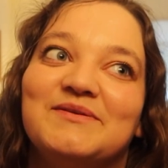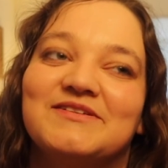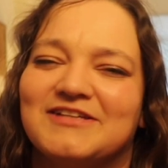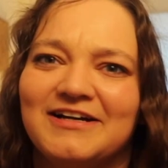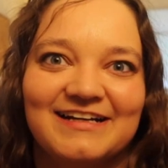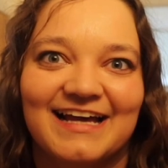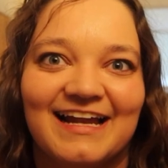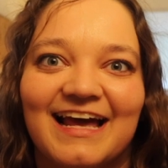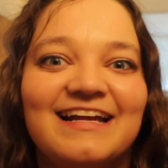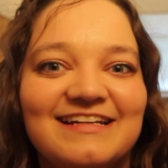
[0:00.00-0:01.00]
Sorry again,
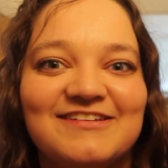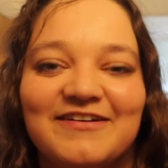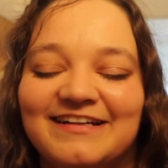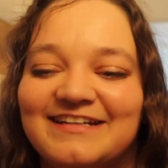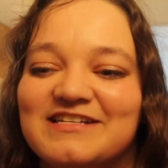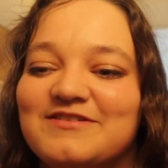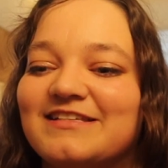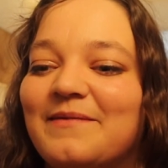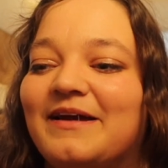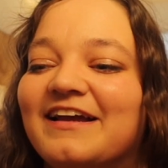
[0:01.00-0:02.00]
I had no idea she was
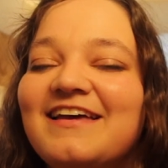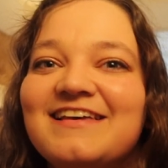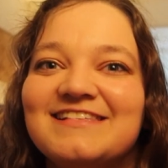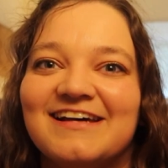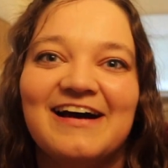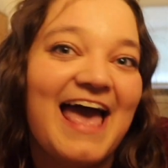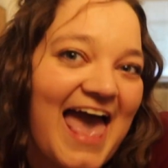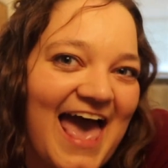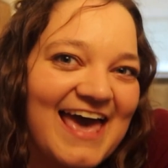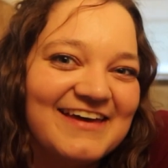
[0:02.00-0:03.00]
coming. So
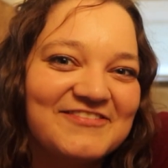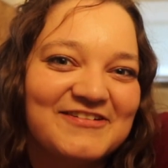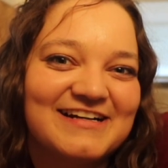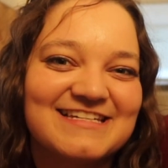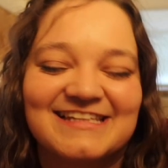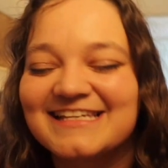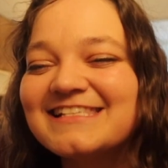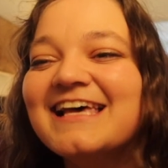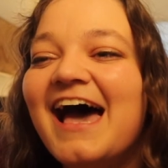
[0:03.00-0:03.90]
hey, if you're watching this.